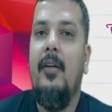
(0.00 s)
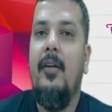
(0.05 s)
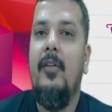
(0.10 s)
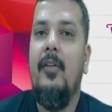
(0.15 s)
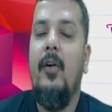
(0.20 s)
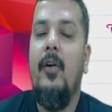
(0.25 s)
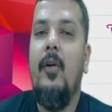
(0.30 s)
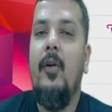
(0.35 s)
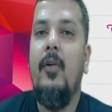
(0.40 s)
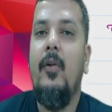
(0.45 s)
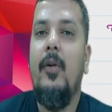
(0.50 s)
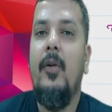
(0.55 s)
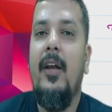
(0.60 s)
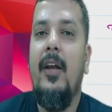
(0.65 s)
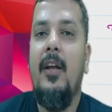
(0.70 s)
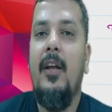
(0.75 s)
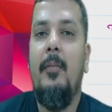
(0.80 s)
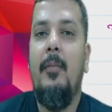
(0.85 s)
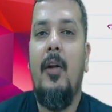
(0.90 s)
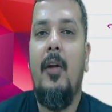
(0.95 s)
you are going to
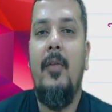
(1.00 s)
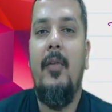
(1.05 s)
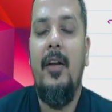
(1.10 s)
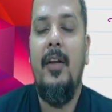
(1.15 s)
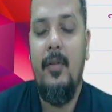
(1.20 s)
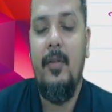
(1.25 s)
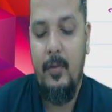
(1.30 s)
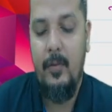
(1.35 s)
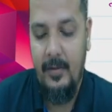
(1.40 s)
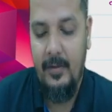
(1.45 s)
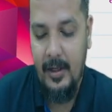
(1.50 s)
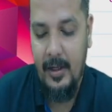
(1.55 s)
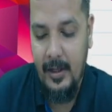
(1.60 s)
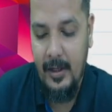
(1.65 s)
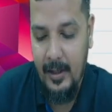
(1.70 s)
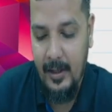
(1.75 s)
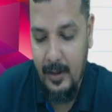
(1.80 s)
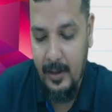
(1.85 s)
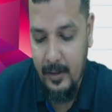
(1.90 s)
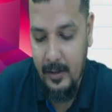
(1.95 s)
take number of days outside
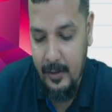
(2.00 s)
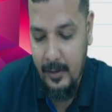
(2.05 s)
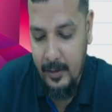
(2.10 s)
India.